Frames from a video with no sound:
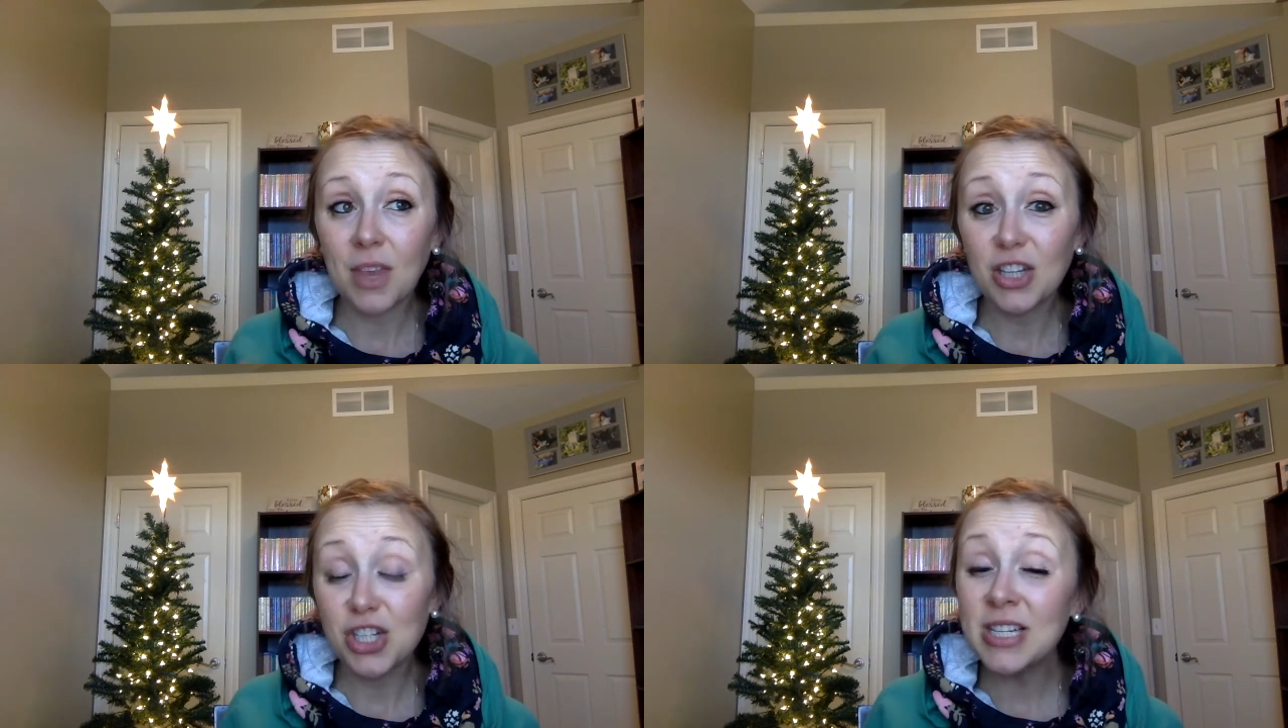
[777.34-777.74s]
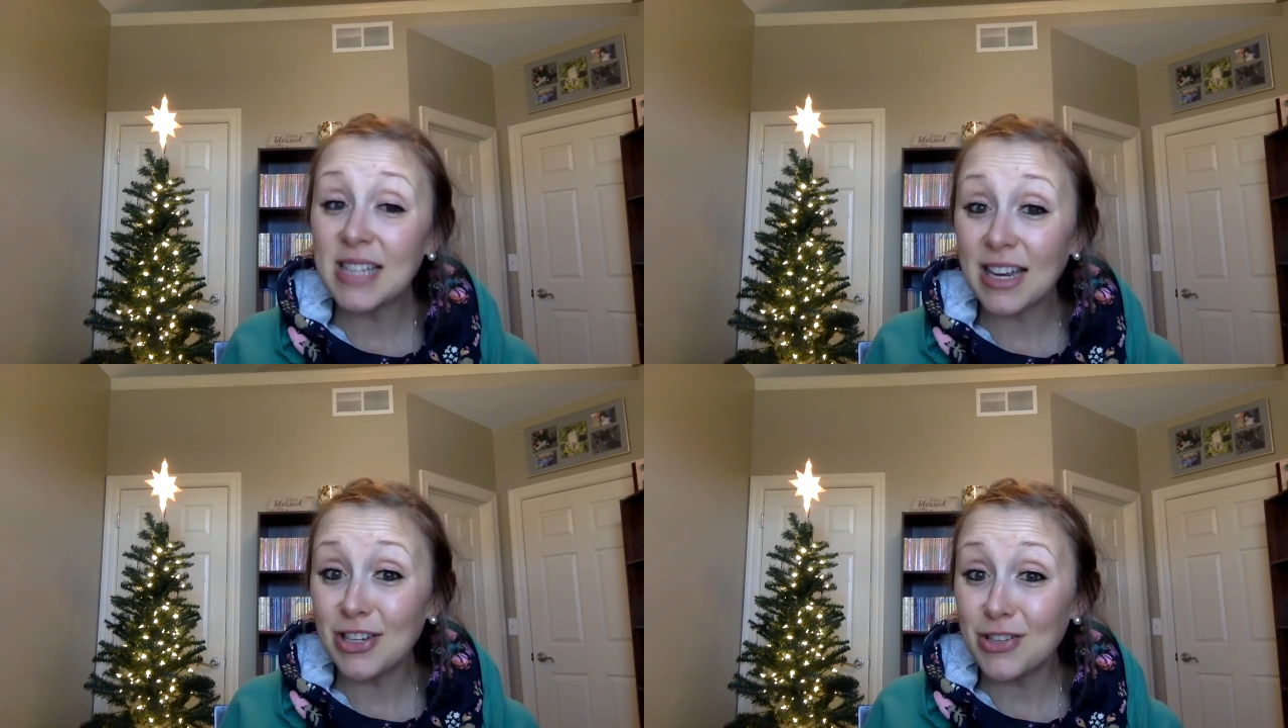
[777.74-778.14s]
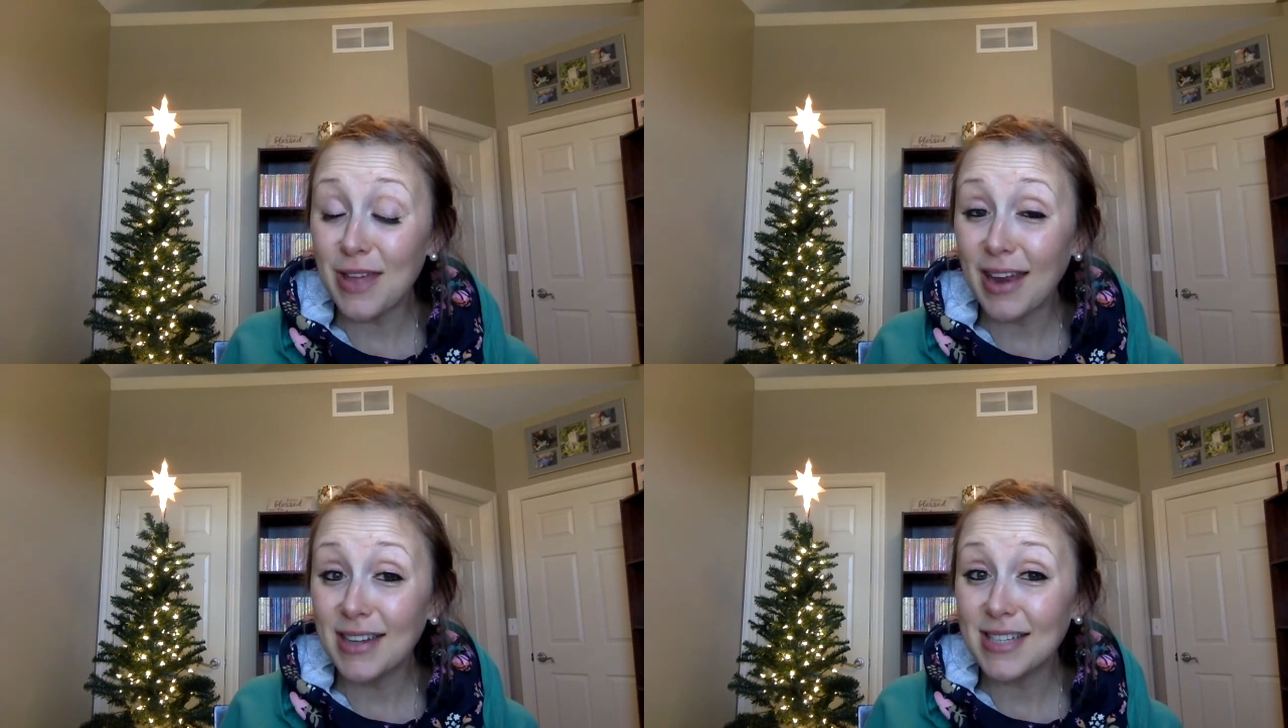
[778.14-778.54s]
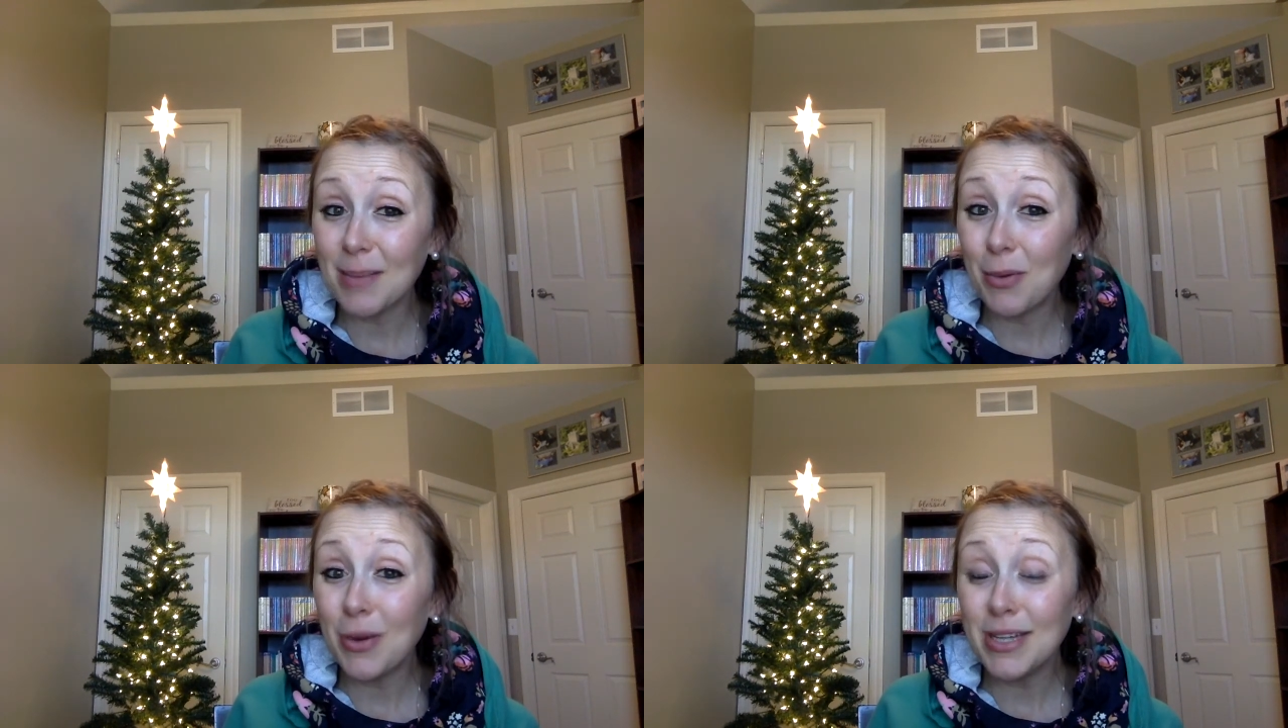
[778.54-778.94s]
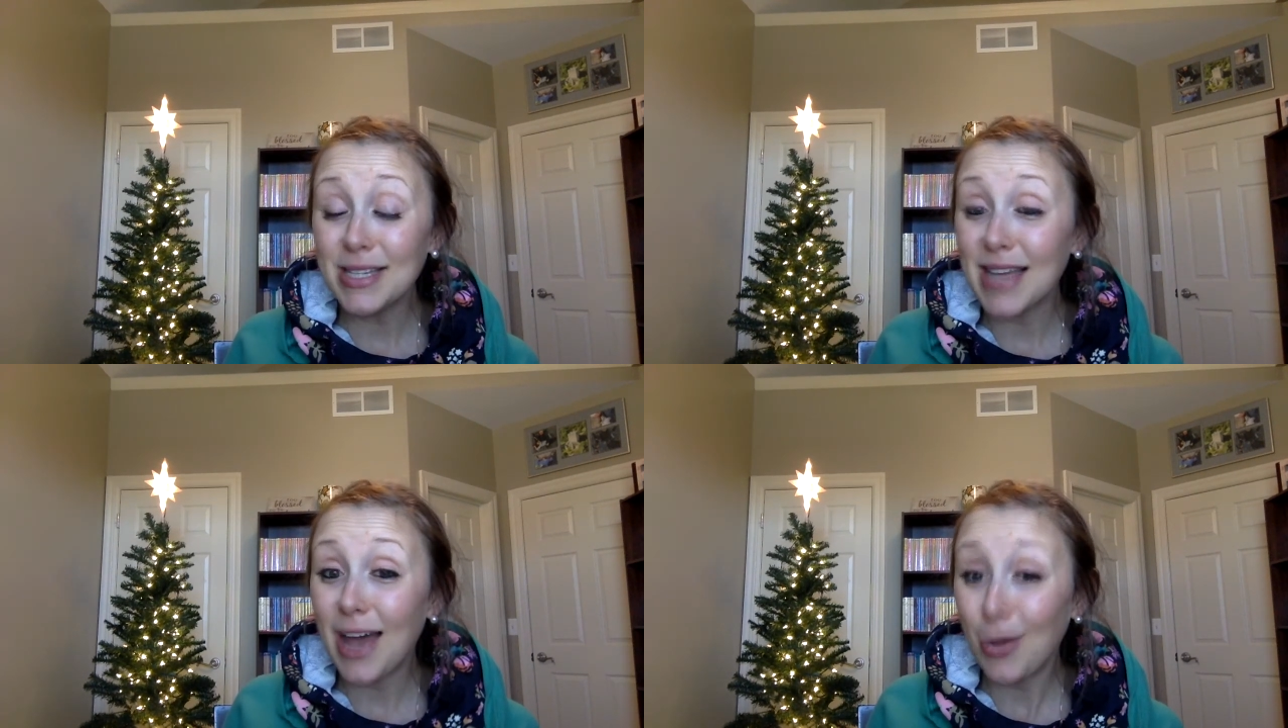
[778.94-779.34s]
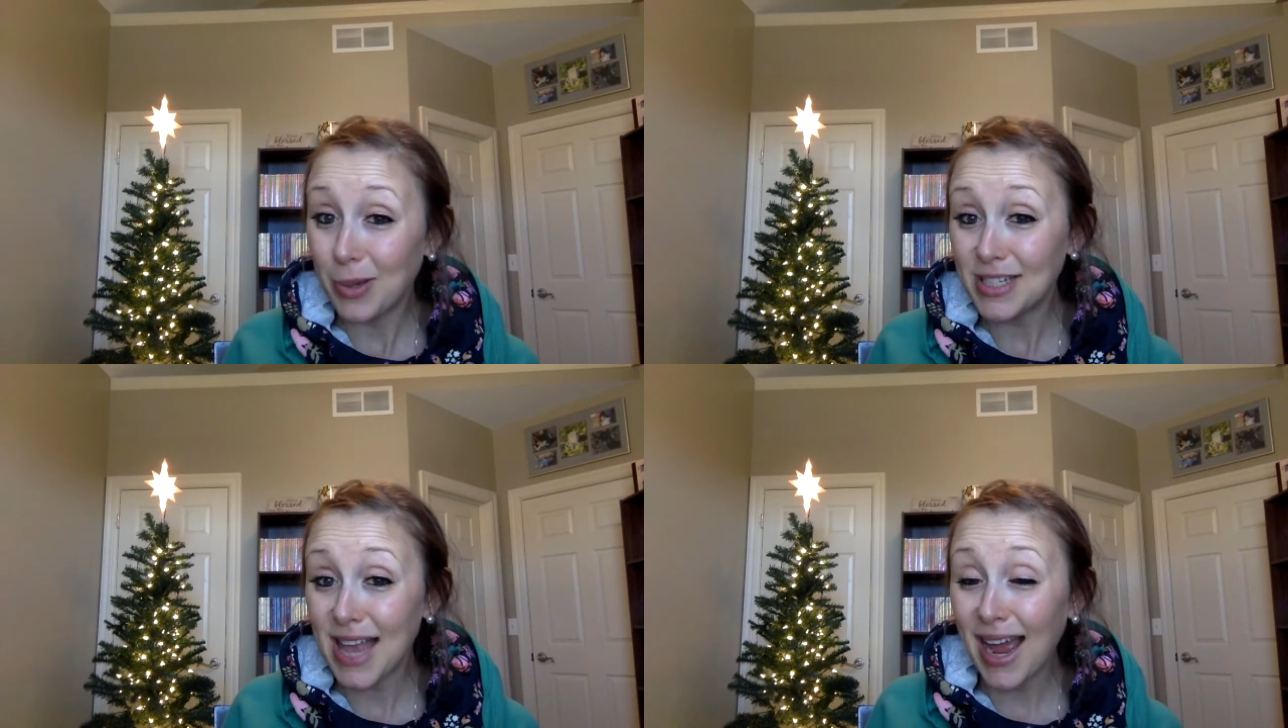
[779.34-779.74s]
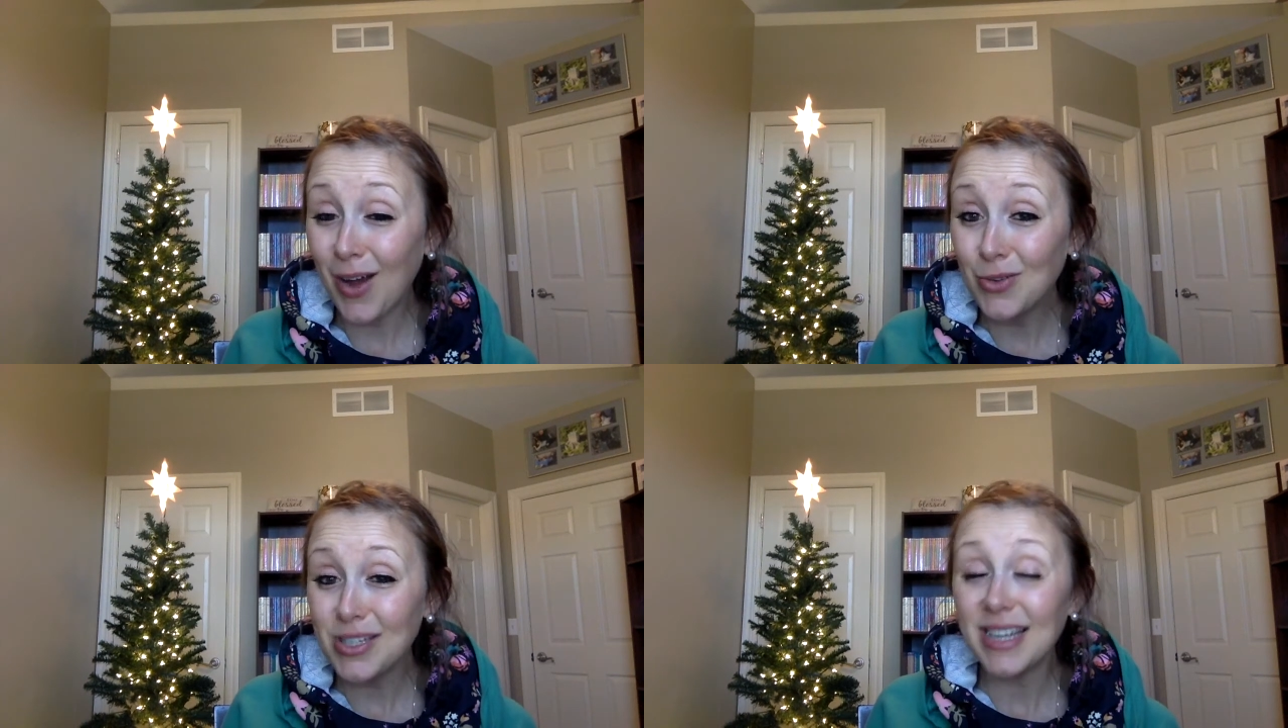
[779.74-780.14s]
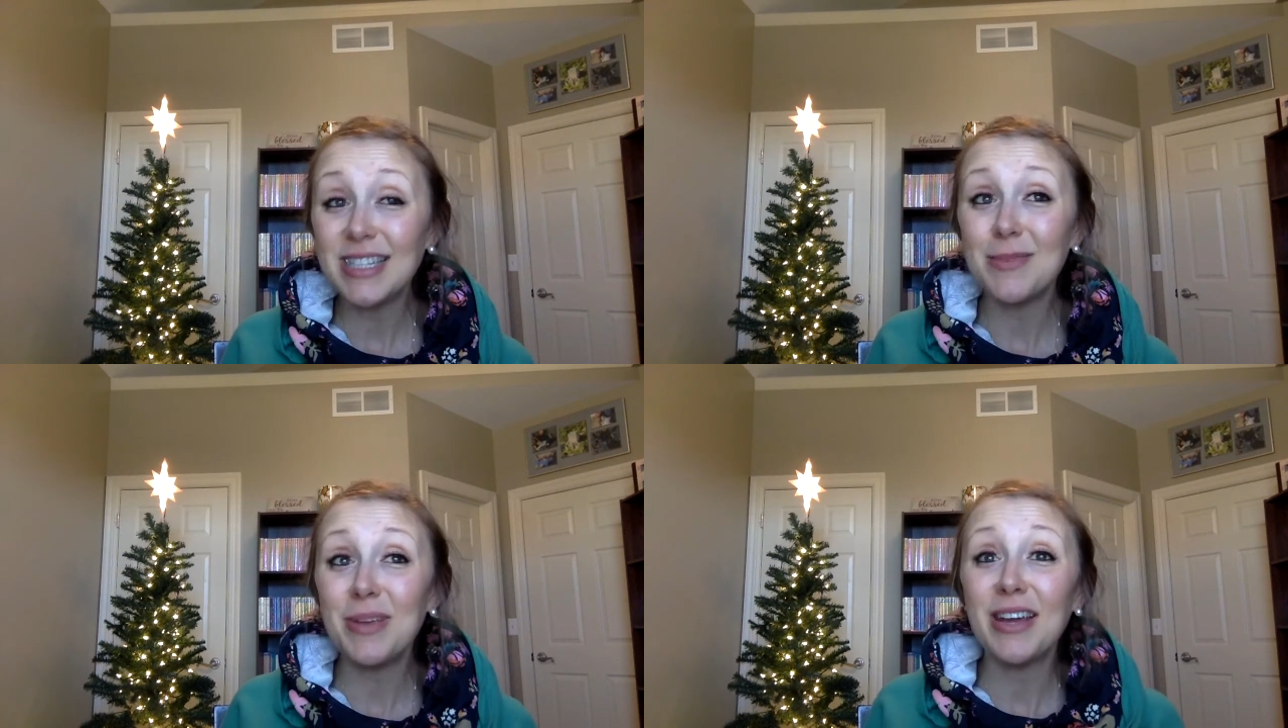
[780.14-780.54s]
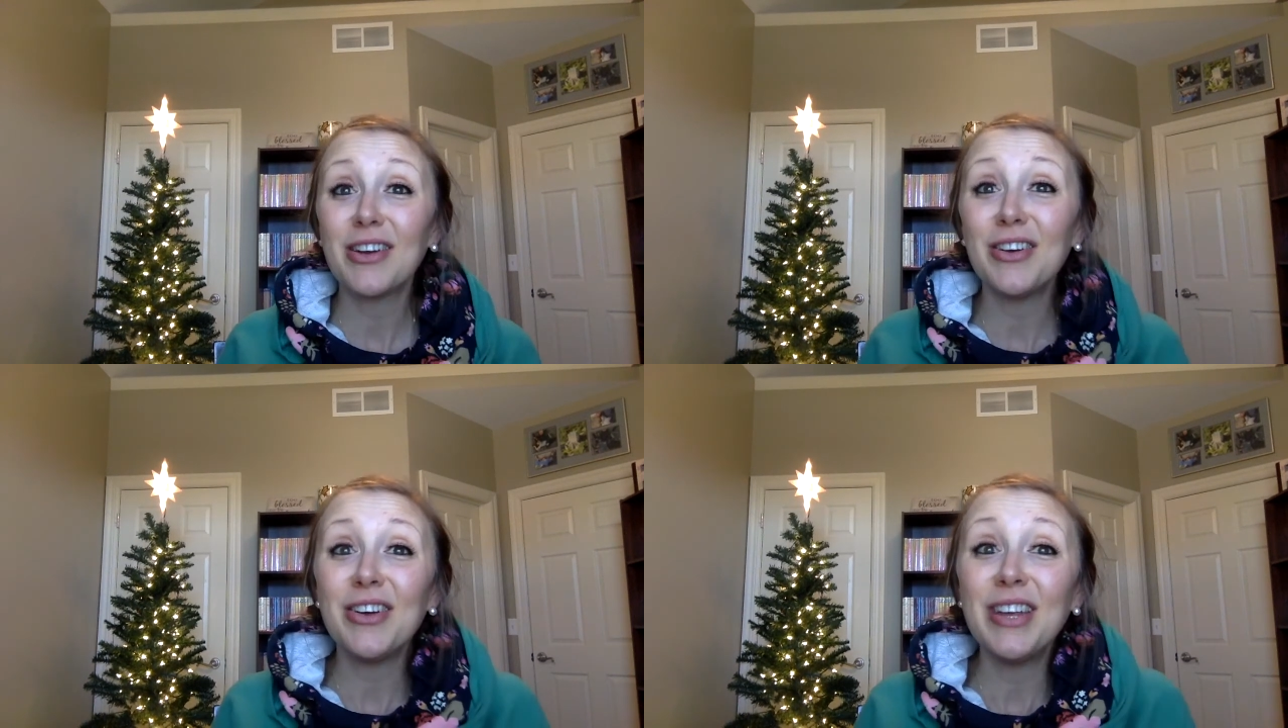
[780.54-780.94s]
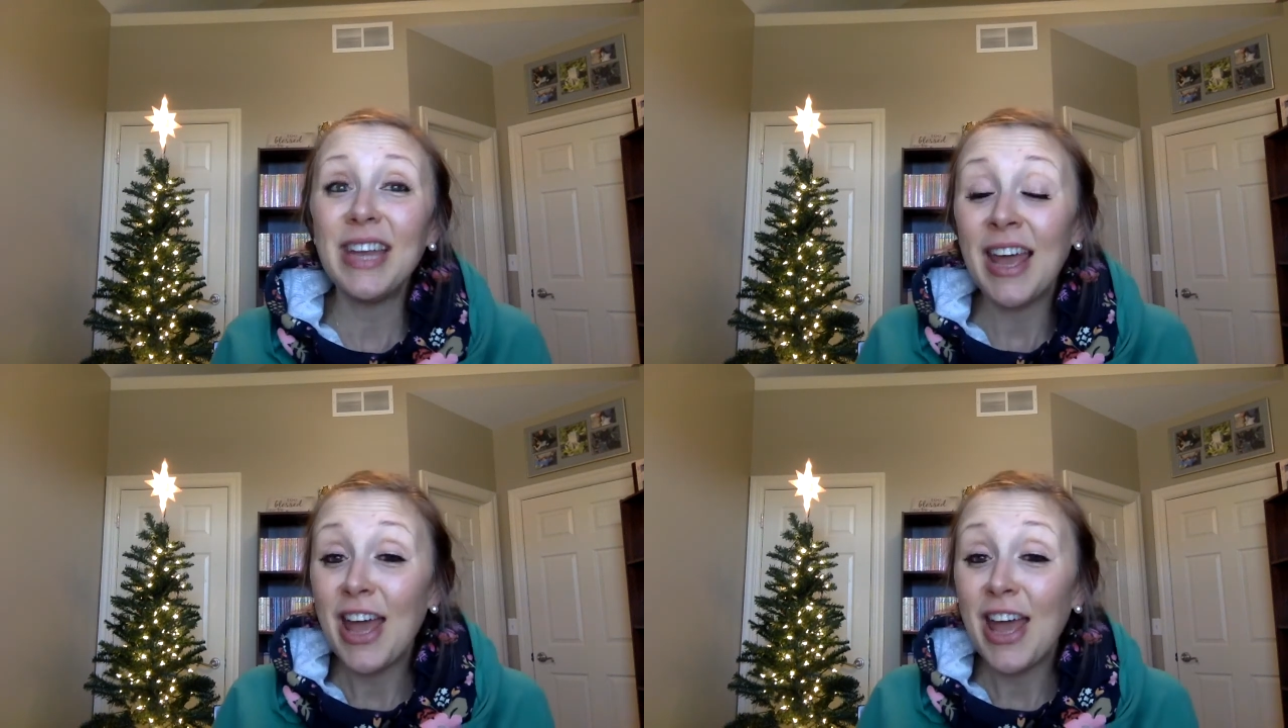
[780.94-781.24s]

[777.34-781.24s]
she's going to do that at some point to help us out and to be a good